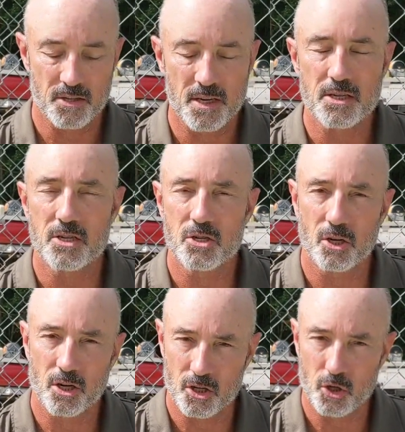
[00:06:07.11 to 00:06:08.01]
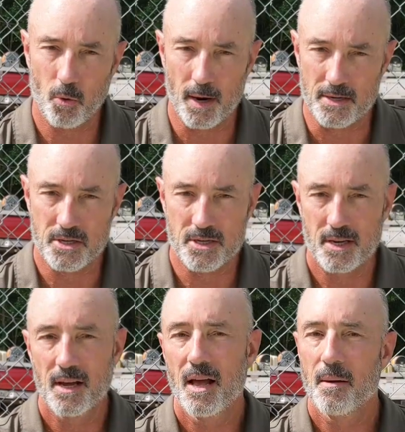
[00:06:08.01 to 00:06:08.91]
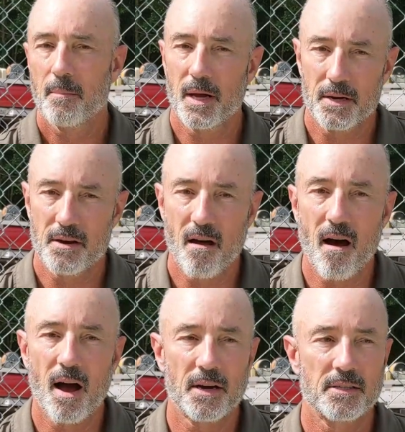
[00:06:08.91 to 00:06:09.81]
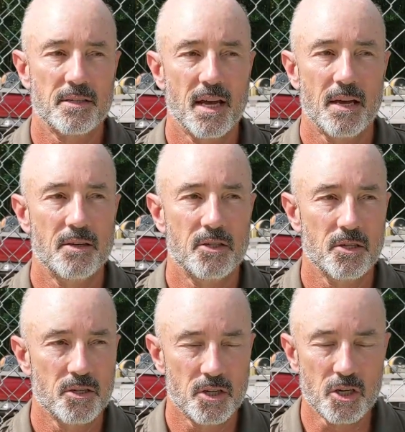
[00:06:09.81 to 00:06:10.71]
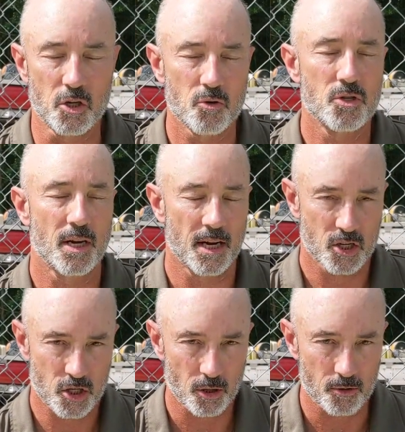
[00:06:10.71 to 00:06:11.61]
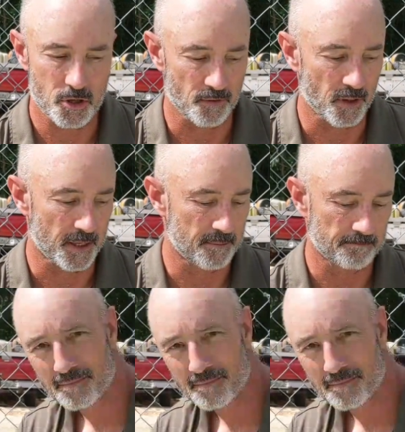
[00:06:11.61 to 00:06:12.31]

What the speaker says: This is a good choice, but not to use it exclusively.